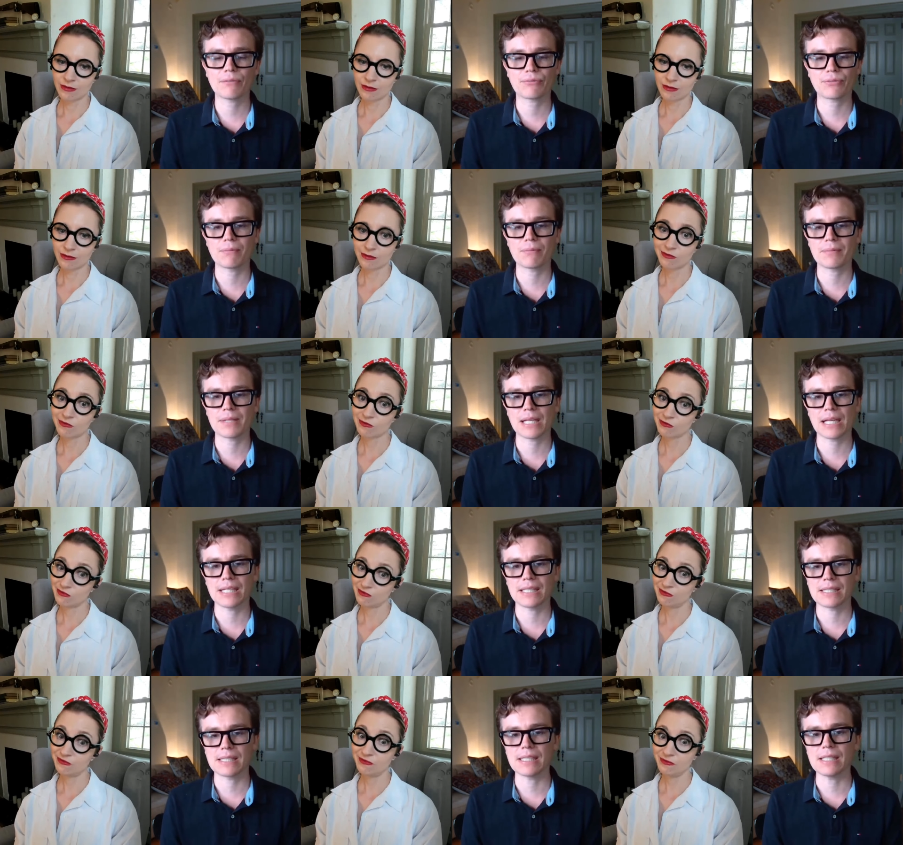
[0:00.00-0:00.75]
Speaker 1: from the
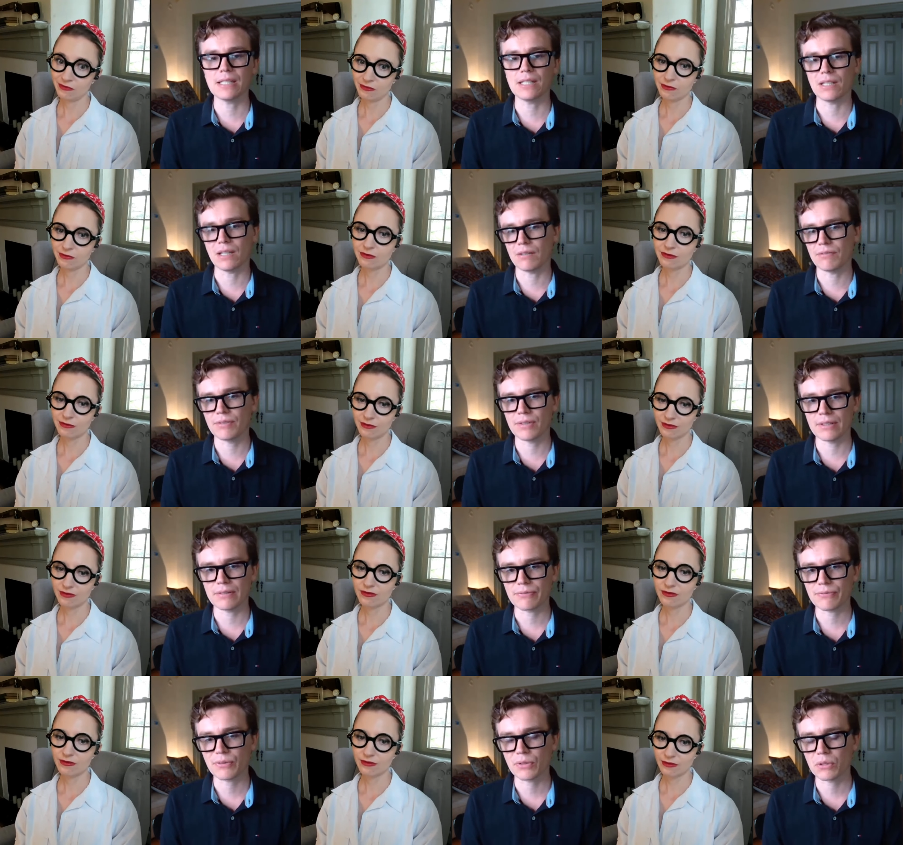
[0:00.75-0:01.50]
idea of
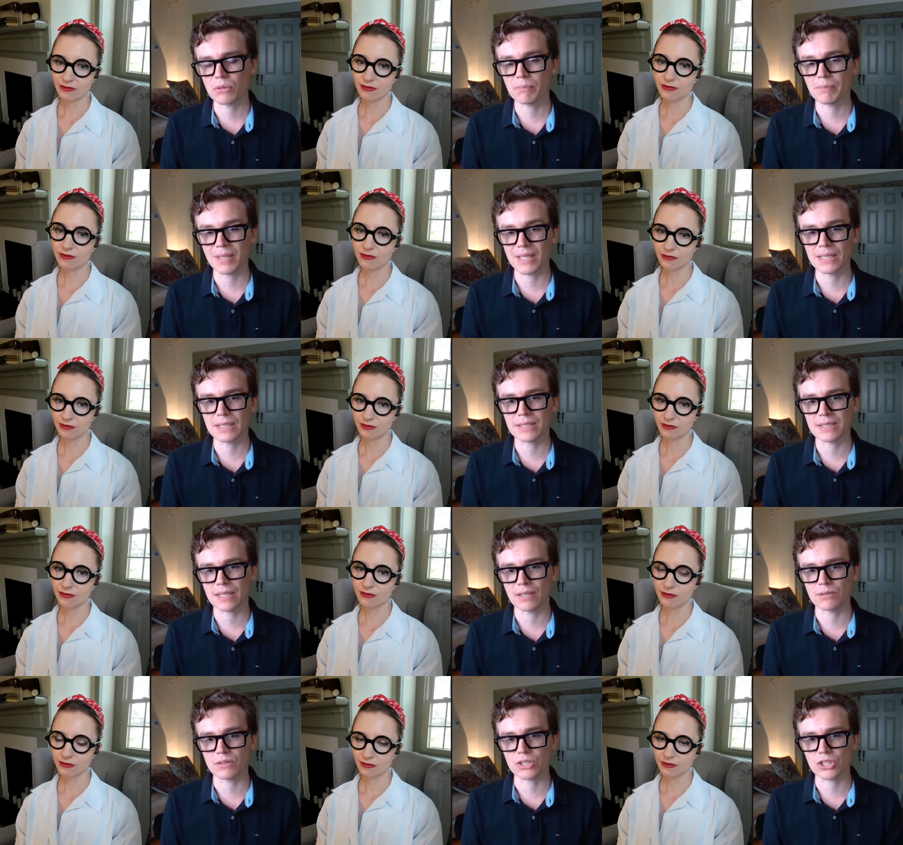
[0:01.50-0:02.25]
a full
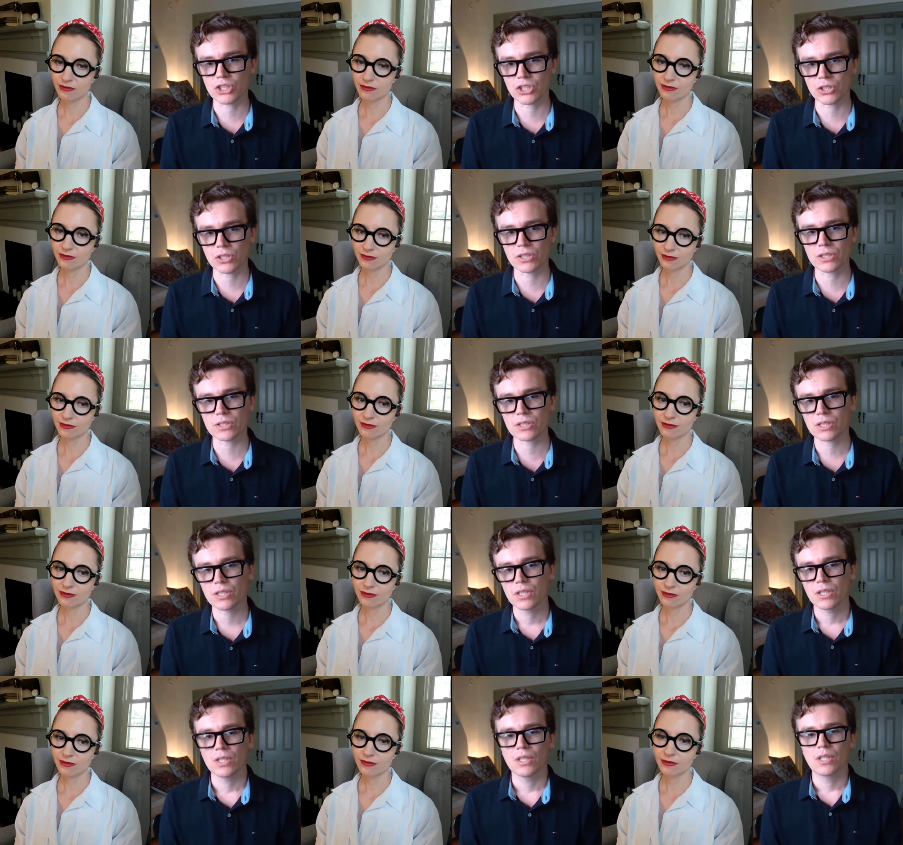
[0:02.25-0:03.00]
button-down shirt,
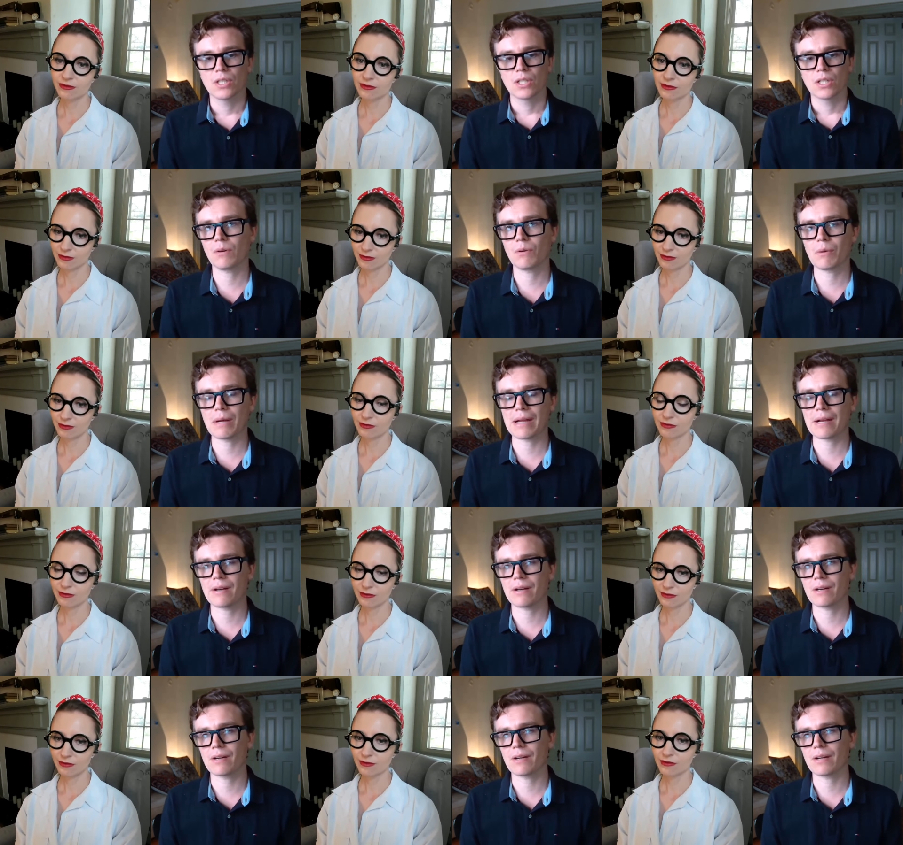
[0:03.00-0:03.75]

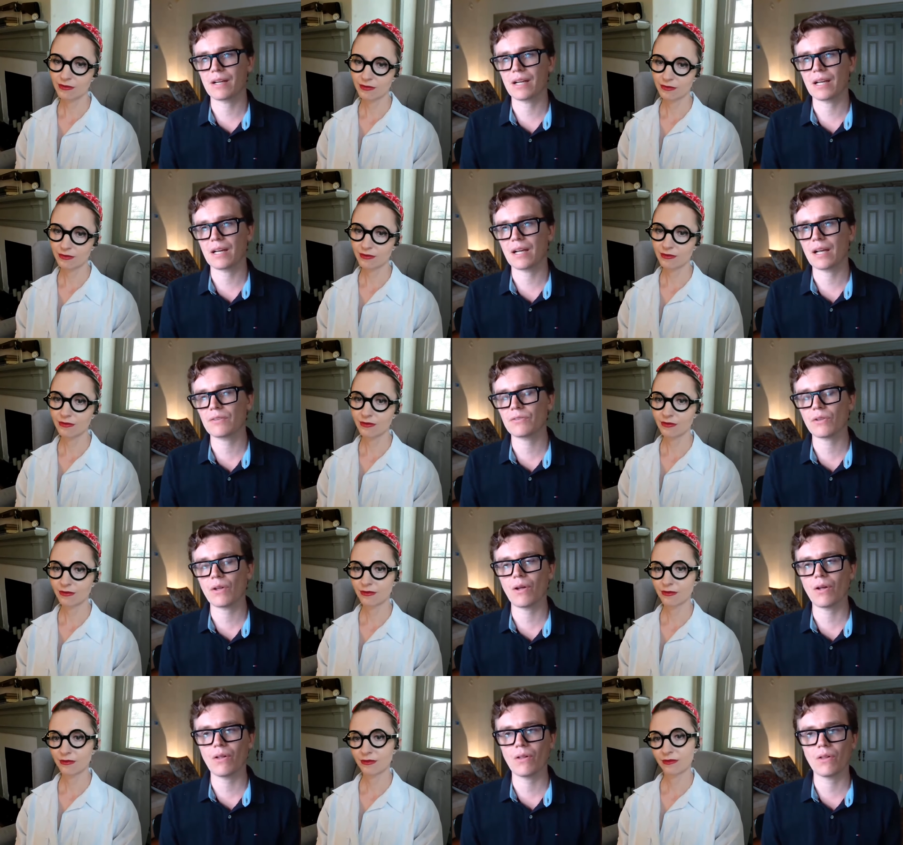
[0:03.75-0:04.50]
where it has
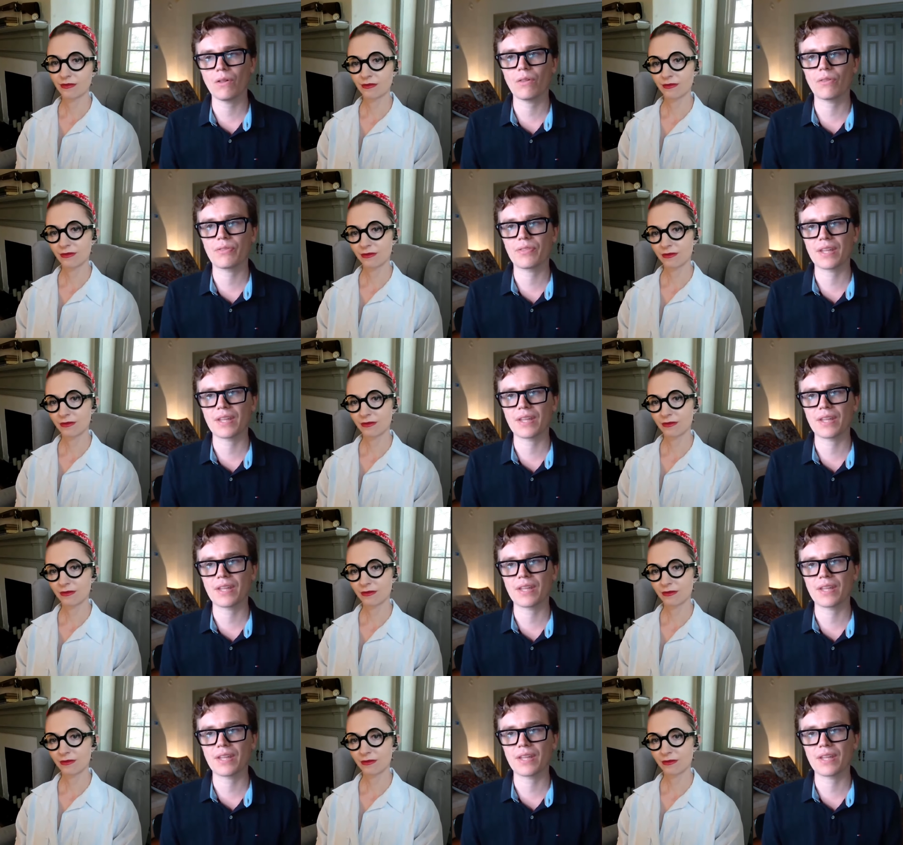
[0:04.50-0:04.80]
all